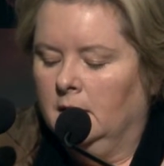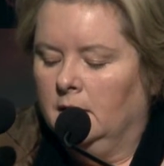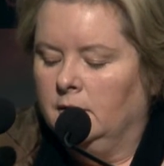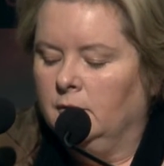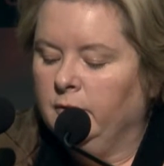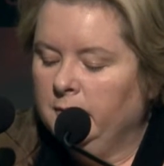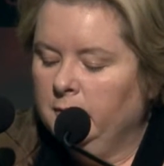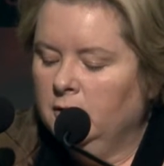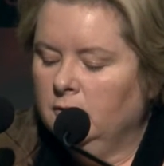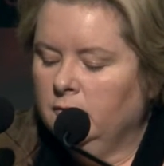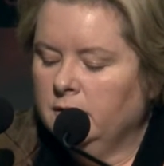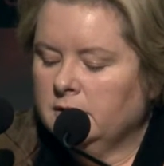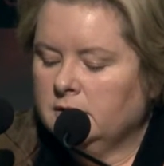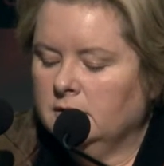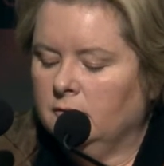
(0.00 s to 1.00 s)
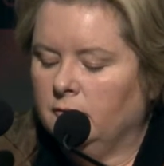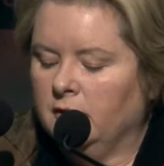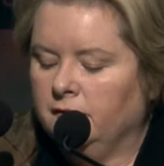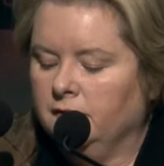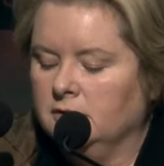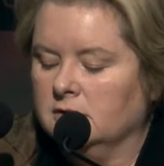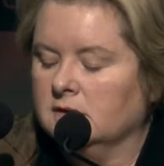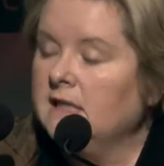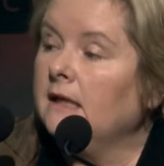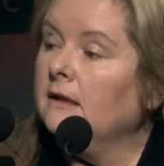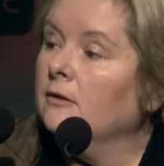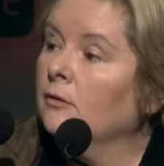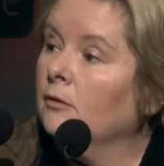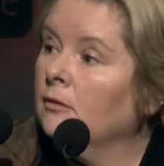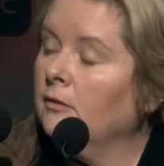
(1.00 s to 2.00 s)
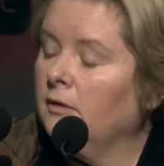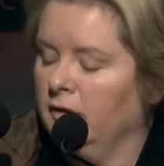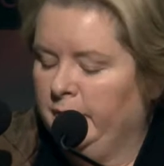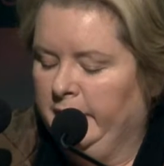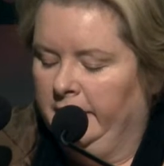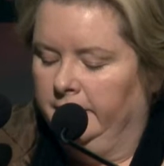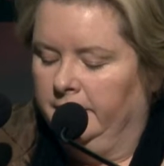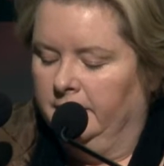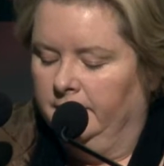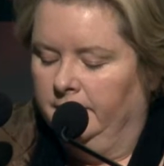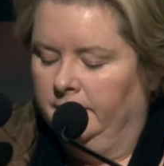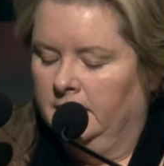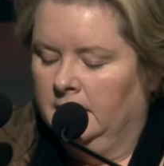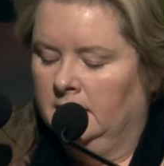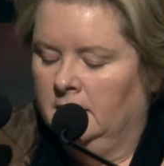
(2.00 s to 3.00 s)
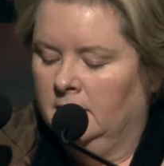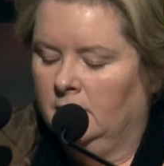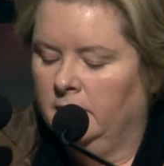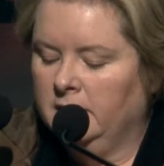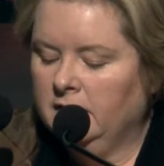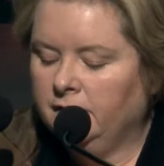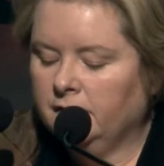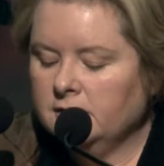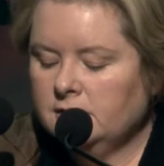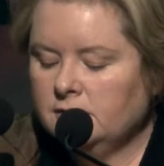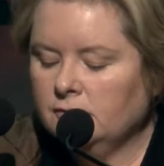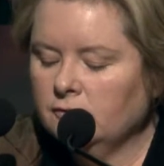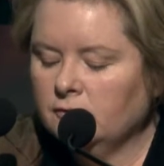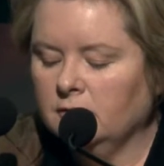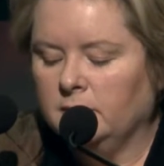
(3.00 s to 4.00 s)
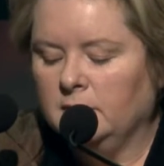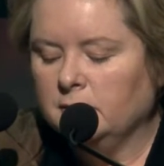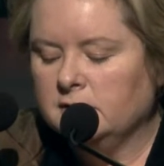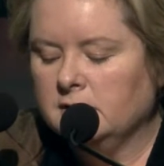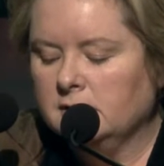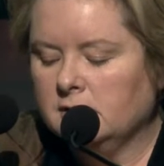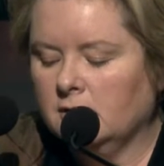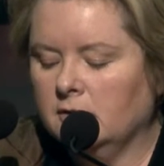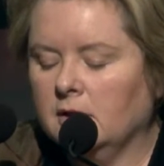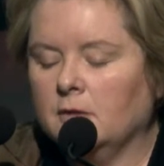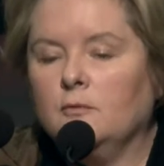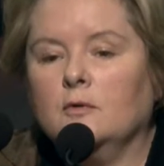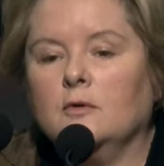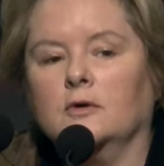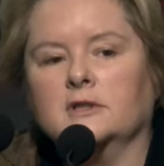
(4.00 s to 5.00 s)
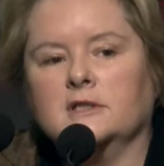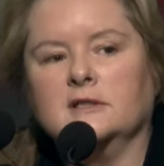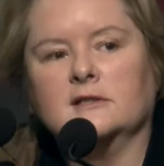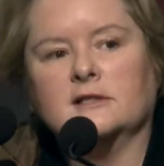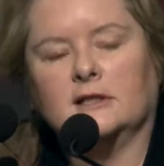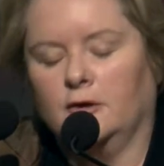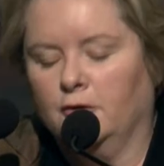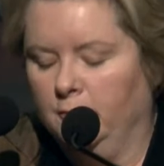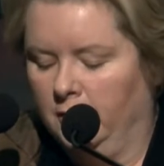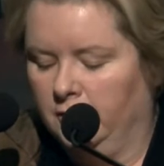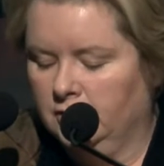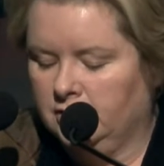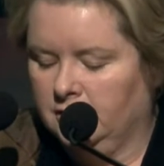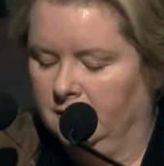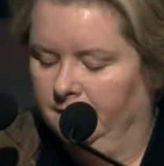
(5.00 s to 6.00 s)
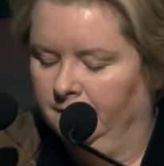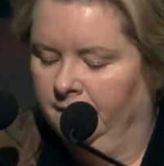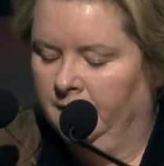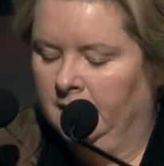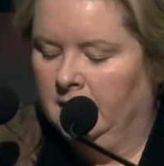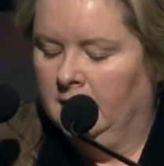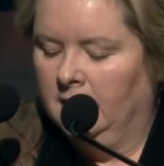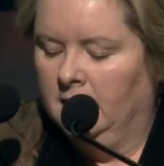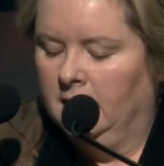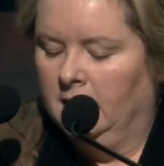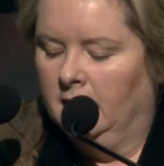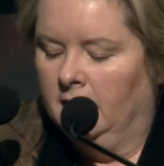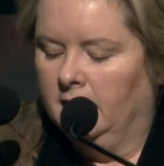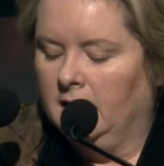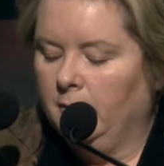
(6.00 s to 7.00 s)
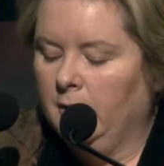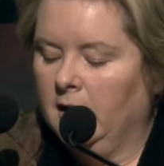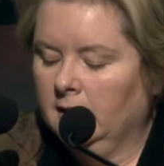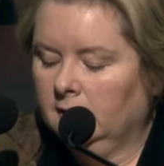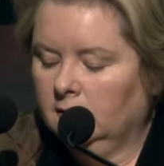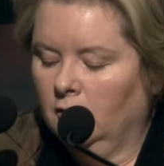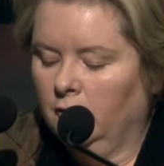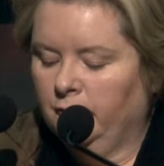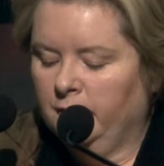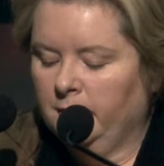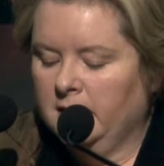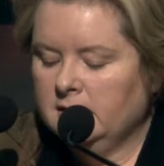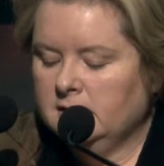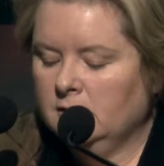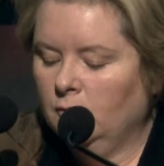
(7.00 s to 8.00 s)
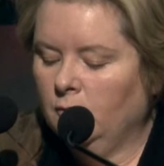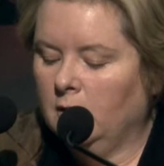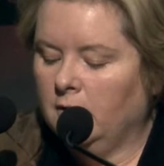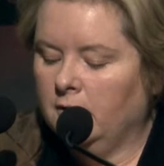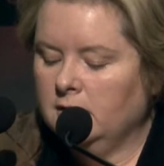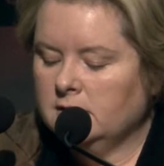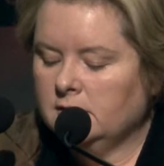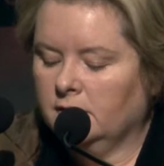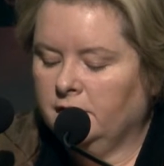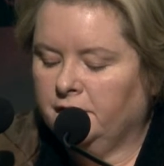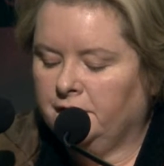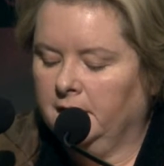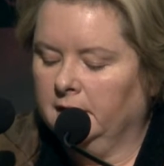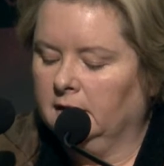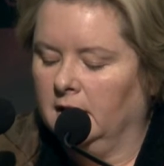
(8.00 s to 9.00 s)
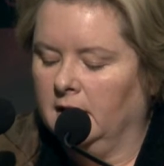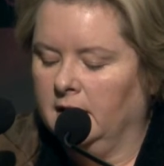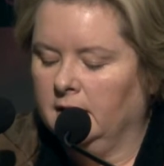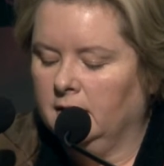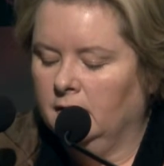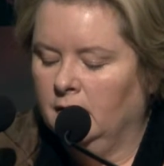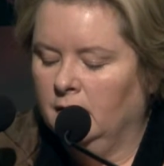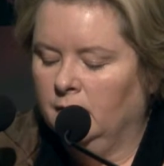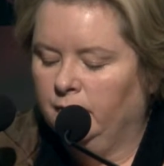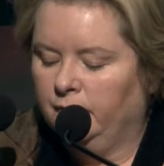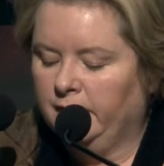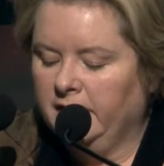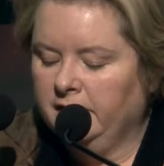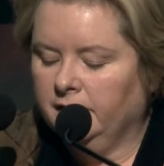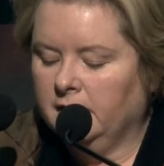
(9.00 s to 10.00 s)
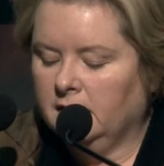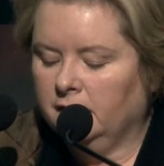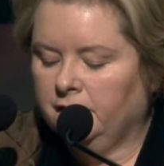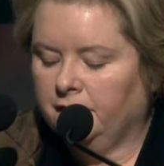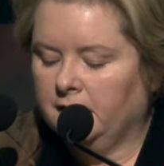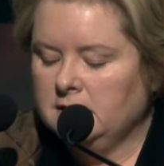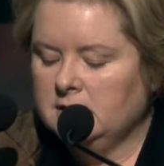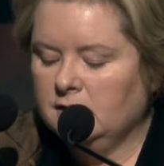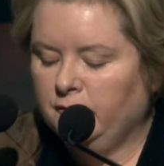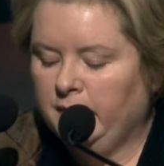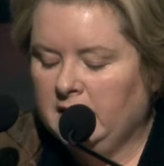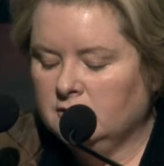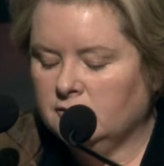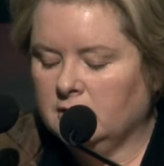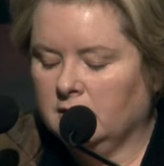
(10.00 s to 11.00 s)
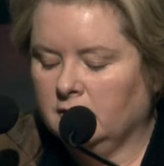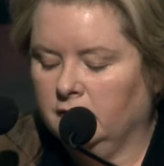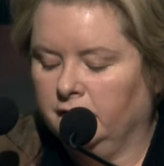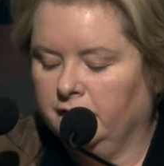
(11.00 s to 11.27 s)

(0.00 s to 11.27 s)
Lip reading: The women who worked in the refuges had an aura about them. Whenever I saw them, it was as though they walked in slow motion. They were uncompromising warriors on the front line, bravely confronting patriarchal